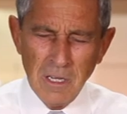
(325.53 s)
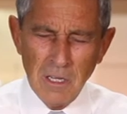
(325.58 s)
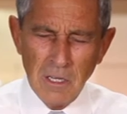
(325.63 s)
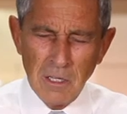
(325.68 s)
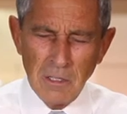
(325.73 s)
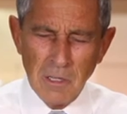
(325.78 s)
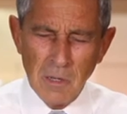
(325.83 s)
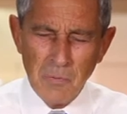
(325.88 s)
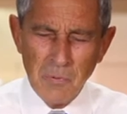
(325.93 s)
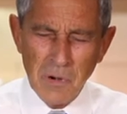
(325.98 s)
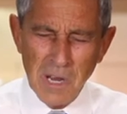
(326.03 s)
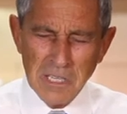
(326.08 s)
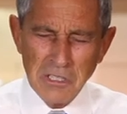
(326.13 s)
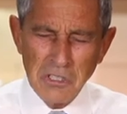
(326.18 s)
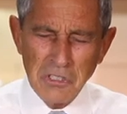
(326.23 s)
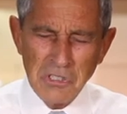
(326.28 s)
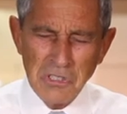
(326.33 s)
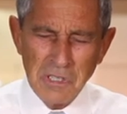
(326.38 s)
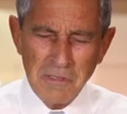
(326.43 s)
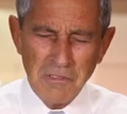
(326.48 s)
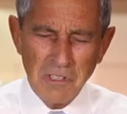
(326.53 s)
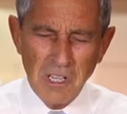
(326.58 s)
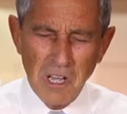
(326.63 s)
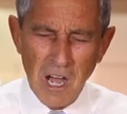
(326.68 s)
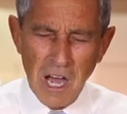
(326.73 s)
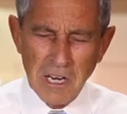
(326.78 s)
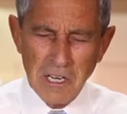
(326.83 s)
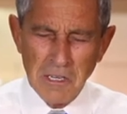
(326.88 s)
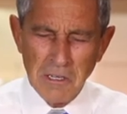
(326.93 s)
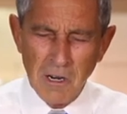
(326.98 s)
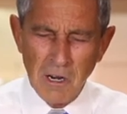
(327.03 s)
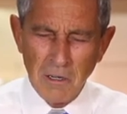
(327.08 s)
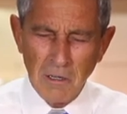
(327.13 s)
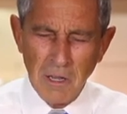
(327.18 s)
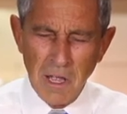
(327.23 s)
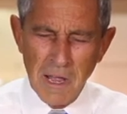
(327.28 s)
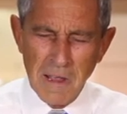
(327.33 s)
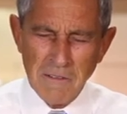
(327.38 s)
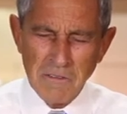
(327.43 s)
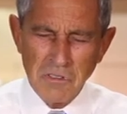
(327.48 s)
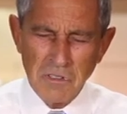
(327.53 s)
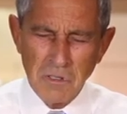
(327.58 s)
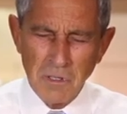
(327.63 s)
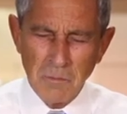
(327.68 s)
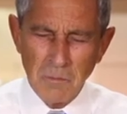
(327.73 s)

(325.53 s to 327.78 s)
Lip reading: the presence of God in our lives,